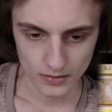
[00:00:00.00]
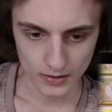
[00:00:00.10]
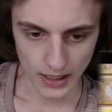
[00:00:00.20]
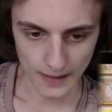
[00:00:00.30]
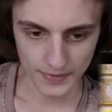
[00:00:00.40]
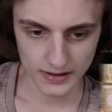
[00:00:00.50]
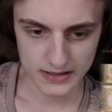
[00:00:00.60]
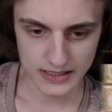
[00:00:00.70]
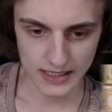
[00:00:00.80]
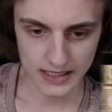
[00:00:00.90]

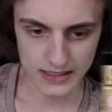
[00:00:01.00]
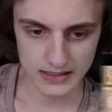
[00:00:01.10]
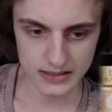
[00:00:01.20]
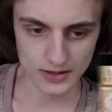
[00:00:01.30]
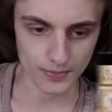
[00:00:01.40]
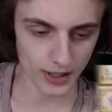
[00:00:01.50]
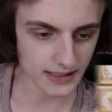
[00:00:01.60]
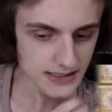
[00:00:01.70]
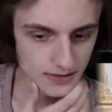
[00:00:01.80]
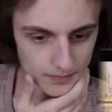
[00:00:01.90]
Happiness is the bright
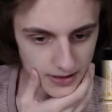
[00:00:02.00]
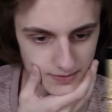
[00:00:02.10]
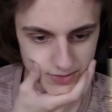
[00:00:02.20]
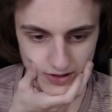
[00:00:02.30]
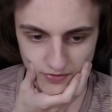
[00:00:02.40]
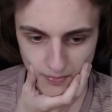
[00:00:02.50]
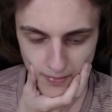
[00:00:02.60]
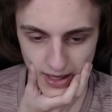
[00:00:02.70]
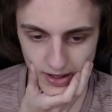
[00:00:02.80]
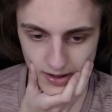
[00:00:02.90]
sunbeams of
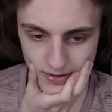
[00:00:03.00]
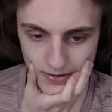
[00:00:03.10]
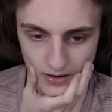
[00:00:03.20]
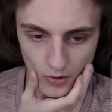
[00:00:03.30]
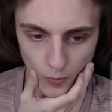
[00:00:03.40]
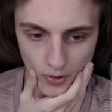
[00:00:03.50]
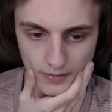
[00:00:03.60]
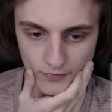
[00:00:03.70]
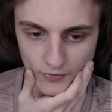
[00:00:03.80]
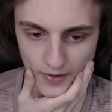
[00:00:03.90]
May, a
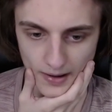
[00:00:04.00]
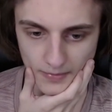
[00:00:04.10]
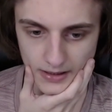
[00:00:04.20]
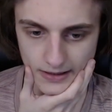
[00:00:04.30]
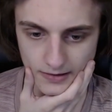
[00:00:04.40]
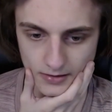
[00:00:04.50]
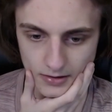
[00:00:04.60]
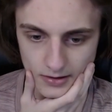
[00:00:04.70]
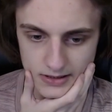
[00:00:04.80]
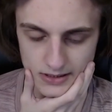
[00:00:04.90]
warm family,
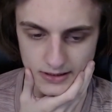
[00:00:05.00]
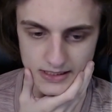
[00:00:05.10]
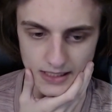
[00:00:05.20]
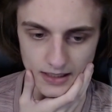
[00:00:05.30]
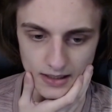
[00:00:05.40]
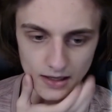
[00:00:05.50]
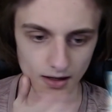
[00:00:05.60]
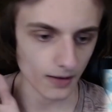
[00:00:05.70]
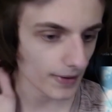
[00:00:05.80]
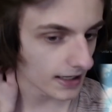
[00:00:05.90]
sunny side
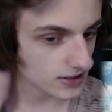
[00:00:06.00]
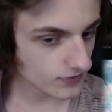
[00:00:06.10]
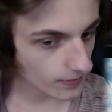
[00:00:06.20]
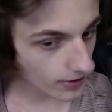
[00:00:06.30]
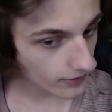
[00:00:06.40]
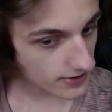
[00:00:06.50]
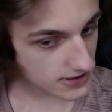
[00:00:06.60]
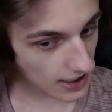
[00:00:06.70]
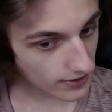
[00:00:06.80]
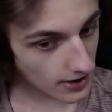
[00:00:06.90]
up eggs for breakfast.
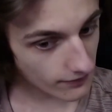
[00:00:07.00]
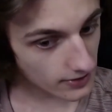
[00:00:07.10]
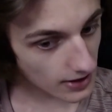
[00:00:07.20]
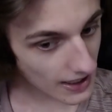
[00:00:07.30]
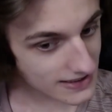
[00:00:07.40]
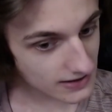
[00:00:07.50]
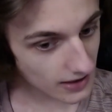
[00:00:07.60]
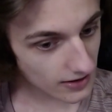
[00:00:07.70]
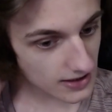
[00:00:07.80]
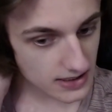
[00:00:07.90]
Heaven, heaven has none
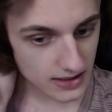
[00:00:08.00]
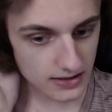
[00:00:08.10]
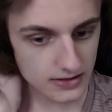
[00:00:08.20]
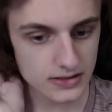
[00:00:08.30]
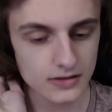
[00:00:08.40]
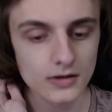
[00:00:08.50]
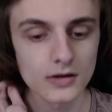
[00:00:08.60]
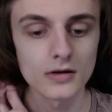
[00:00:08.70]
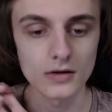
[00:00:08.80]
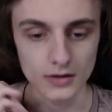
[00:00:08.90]
of these things.
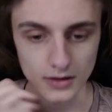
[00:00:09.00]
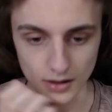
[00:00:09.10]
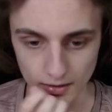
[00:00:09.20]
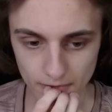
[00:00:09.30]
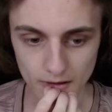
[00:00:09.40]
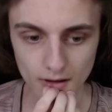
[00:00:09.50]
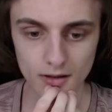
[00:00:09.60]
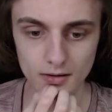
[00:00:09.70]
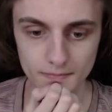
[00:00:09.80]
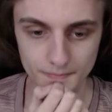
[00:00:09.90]
Yup,
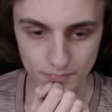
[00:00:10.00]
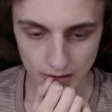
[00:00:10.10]
yup.